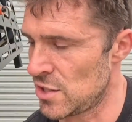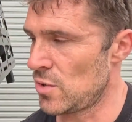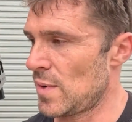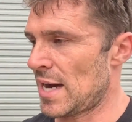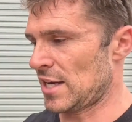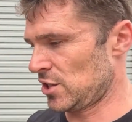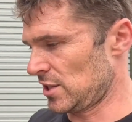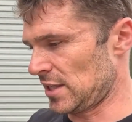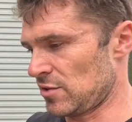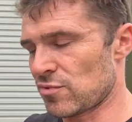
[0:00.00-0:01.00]
you
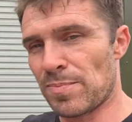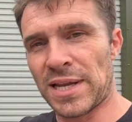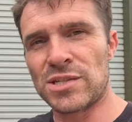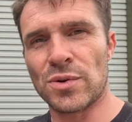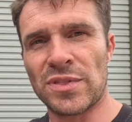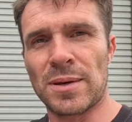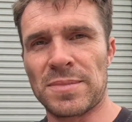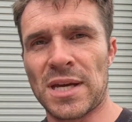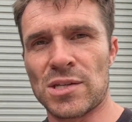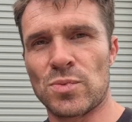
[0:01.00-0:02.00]
actually replace your
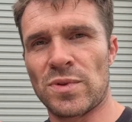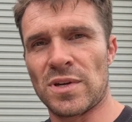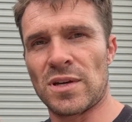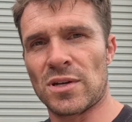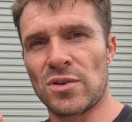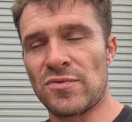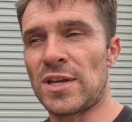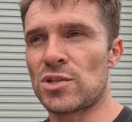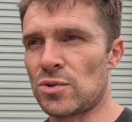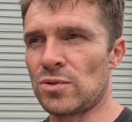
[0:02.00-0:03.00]
thumb nuts with a
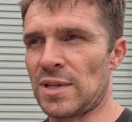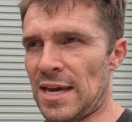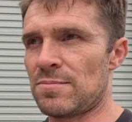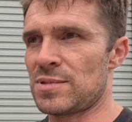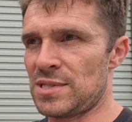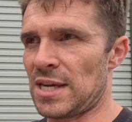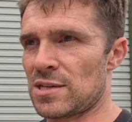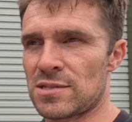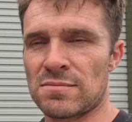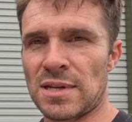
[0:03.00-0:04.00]
conventional
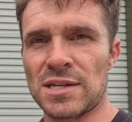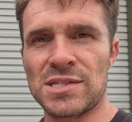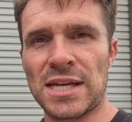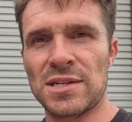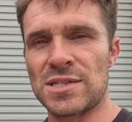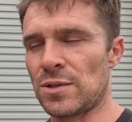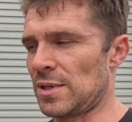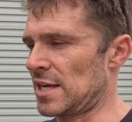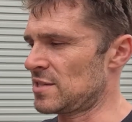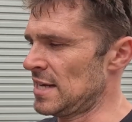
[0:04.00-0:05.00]
M6, like a stainless steel
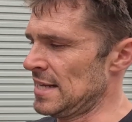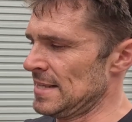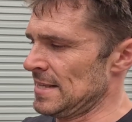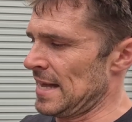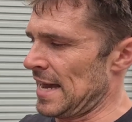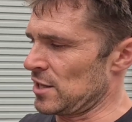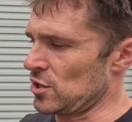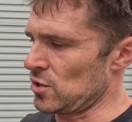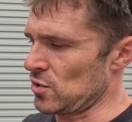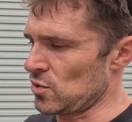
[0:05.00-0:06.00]
nut, and
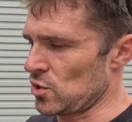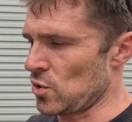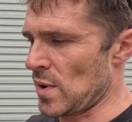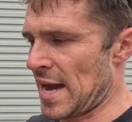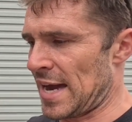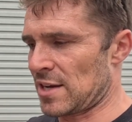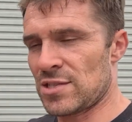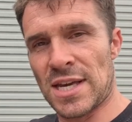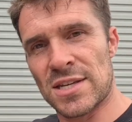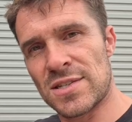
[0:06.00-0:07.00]
you
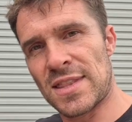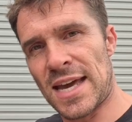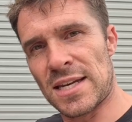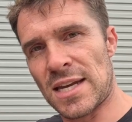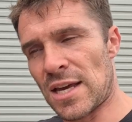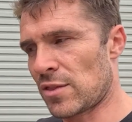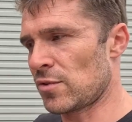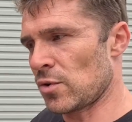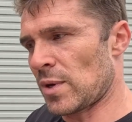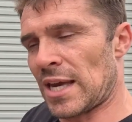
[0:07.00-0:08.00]
access that nut
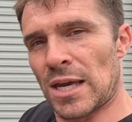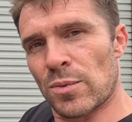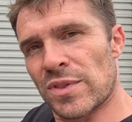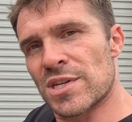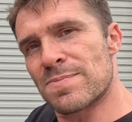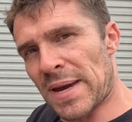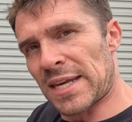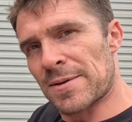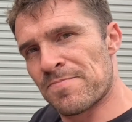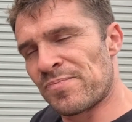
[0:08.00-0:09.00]
through here with your spanner.